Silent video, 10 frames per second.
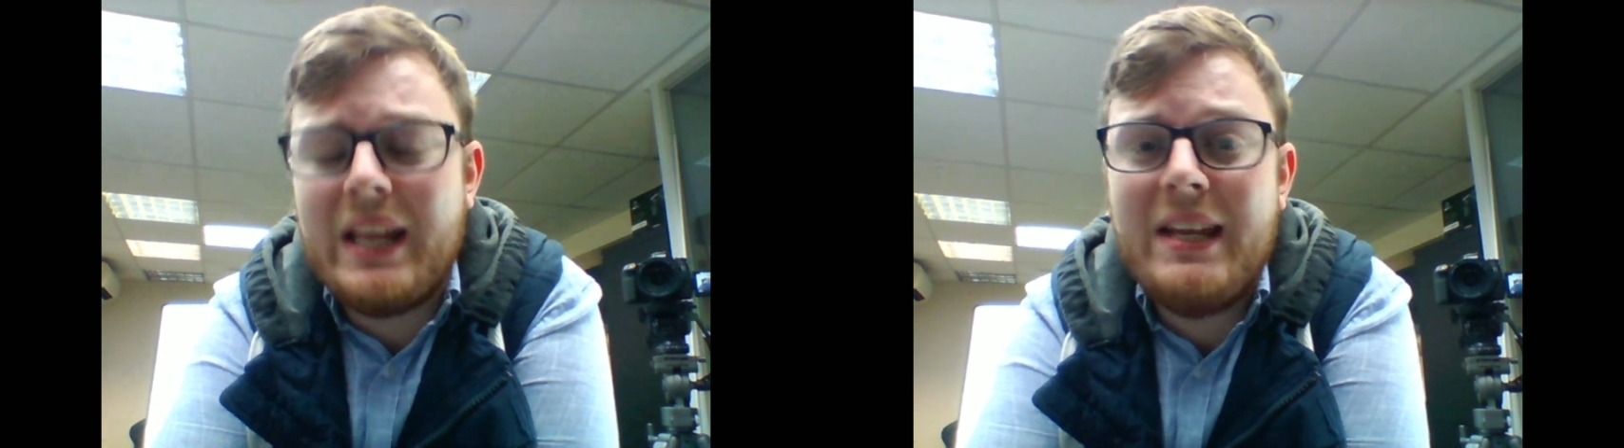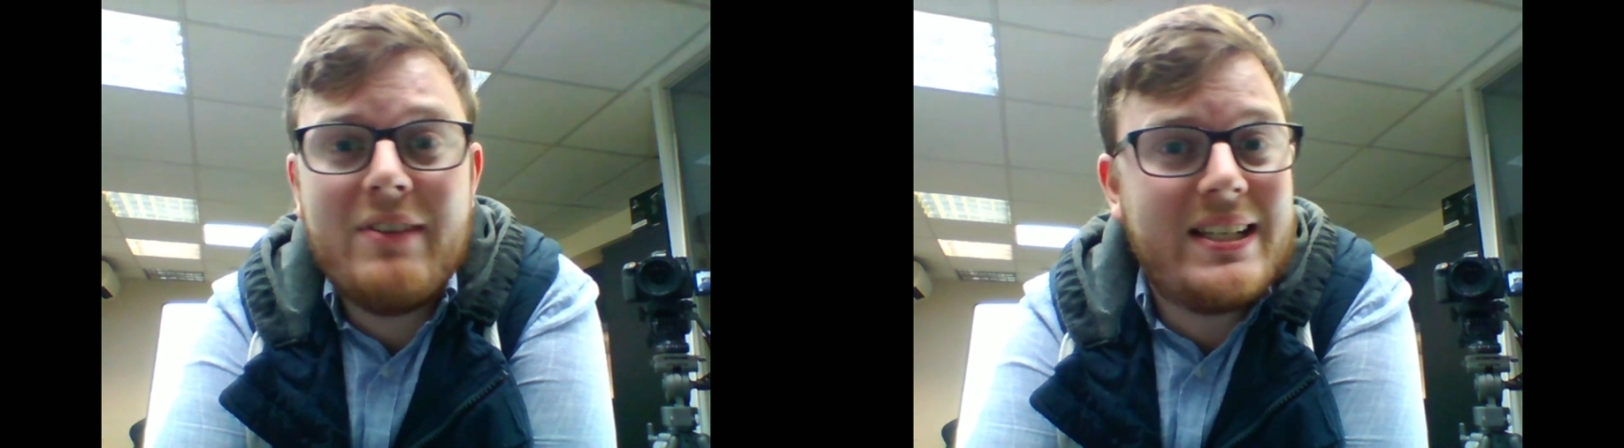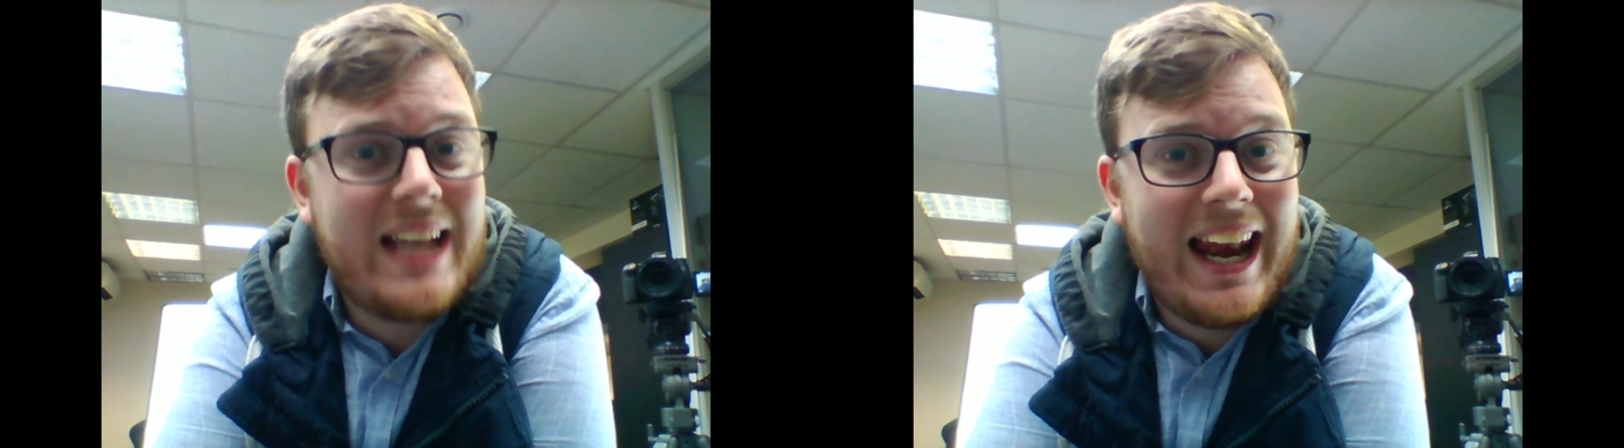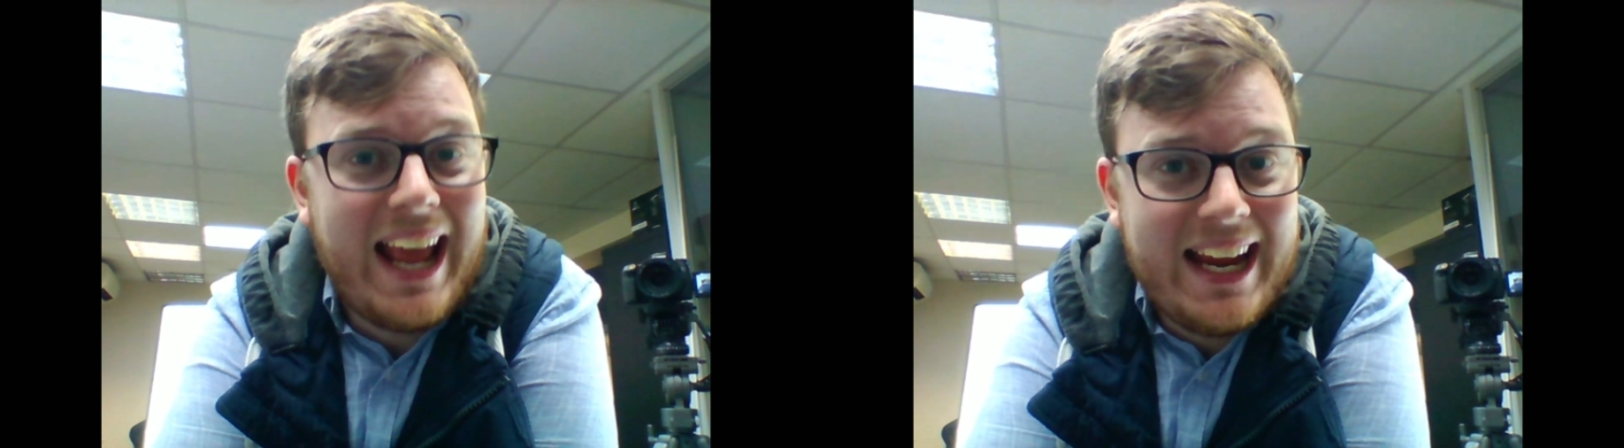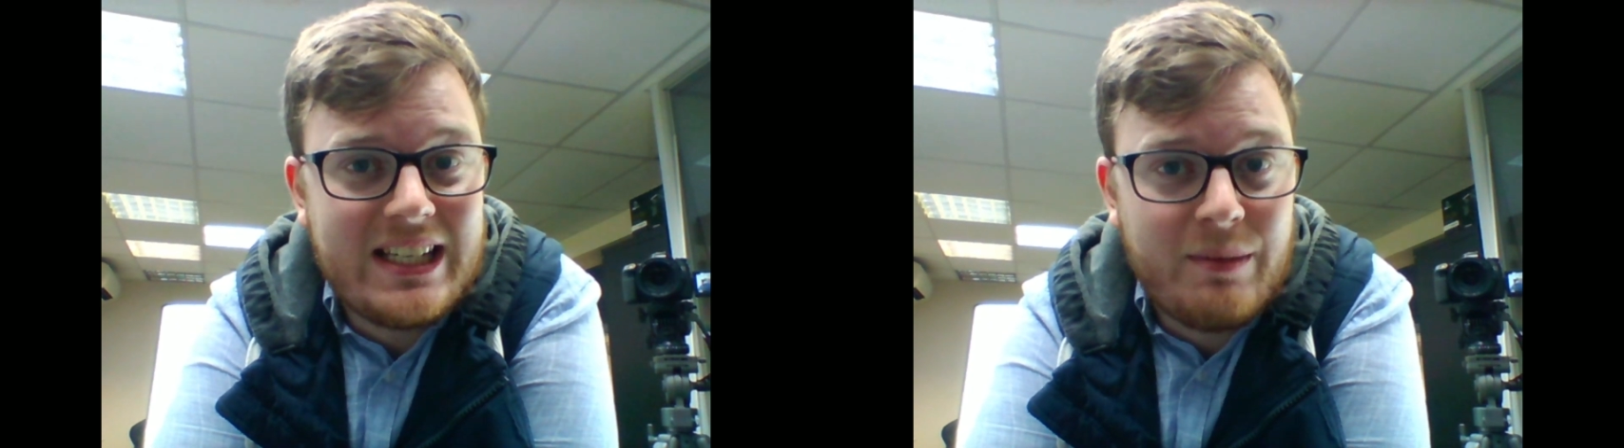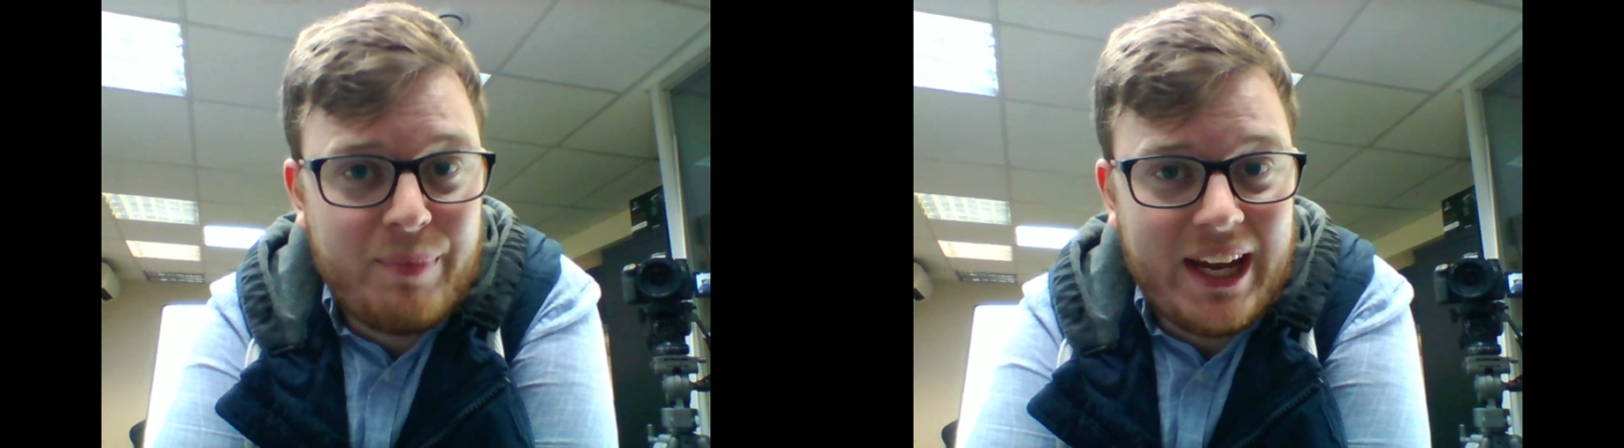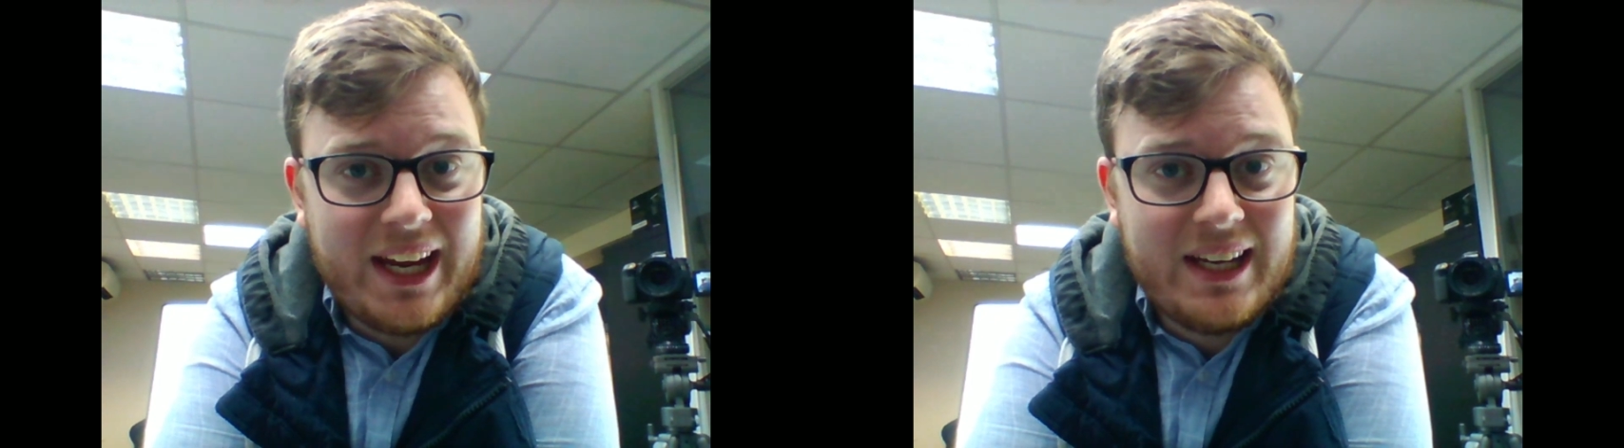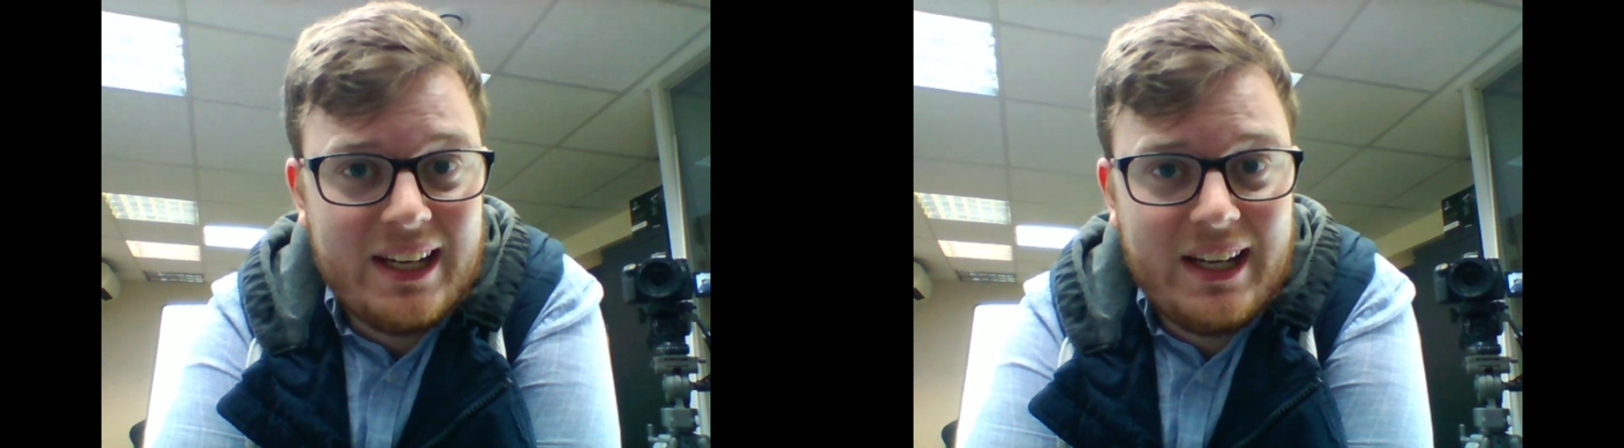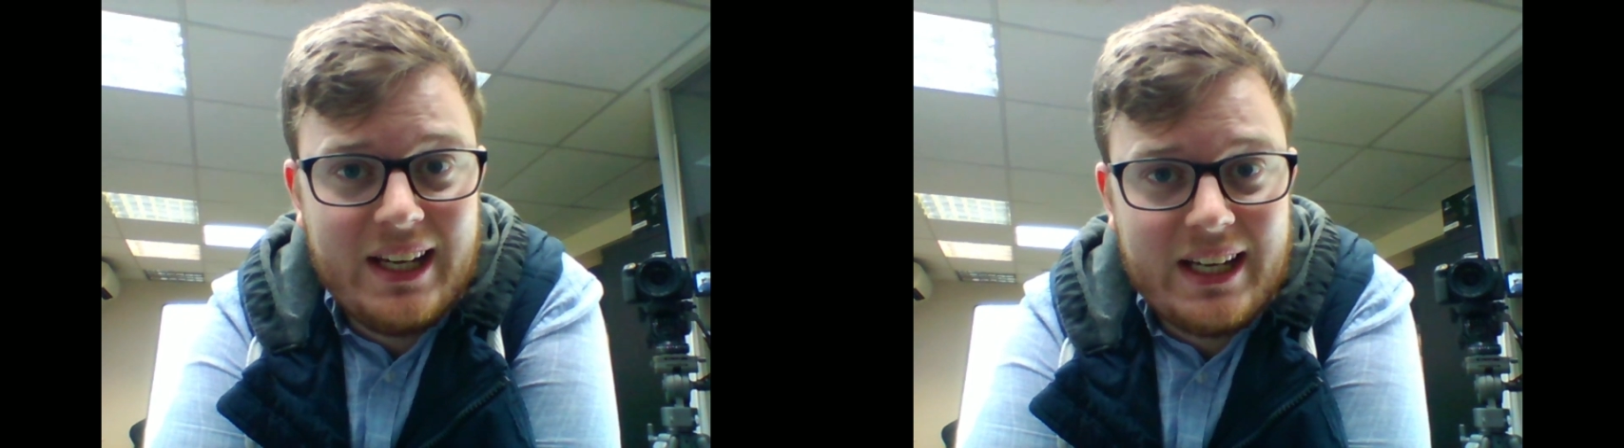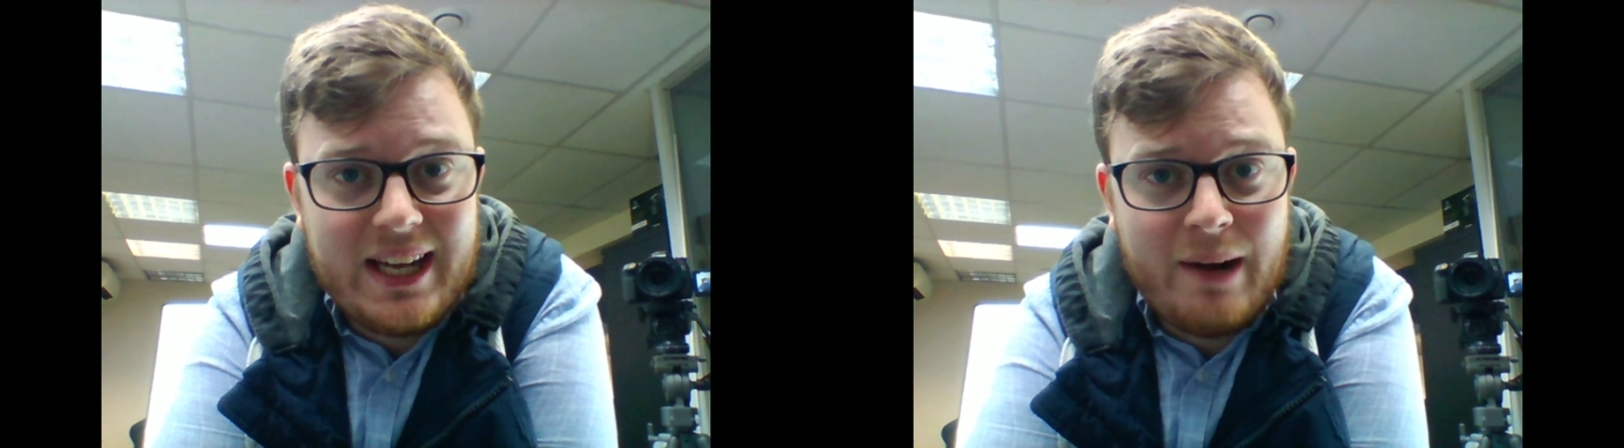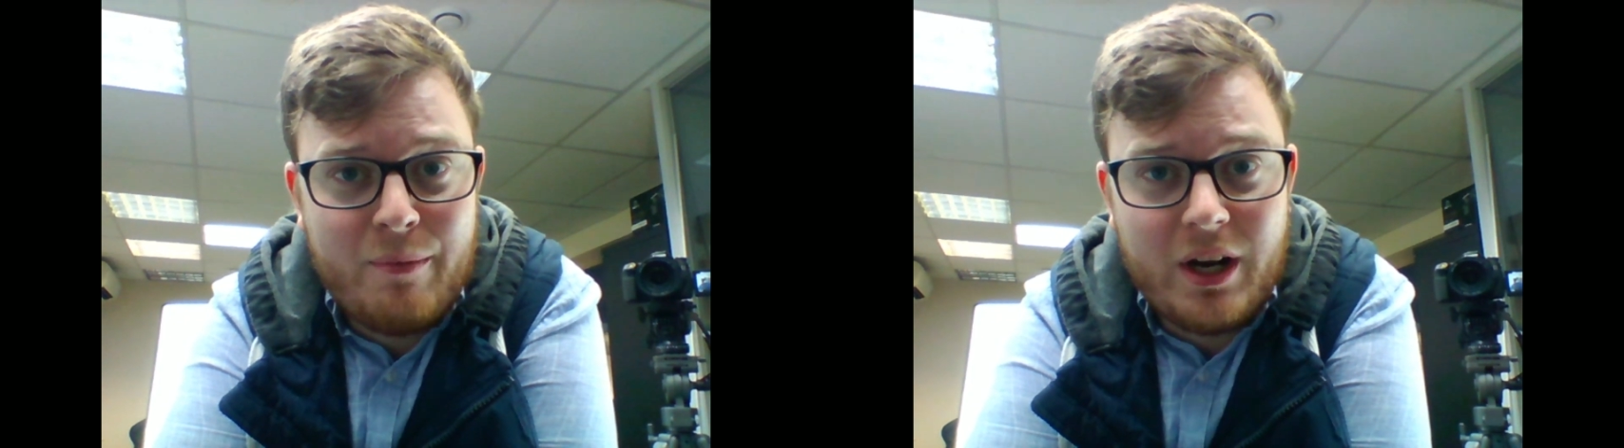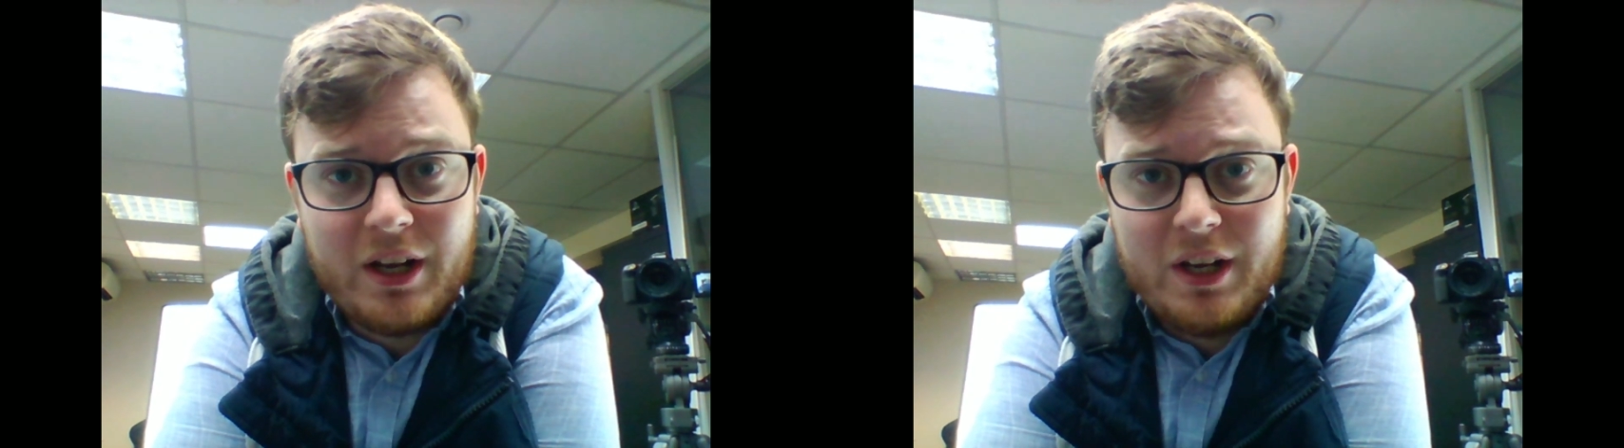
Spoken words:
even a 1080p camera.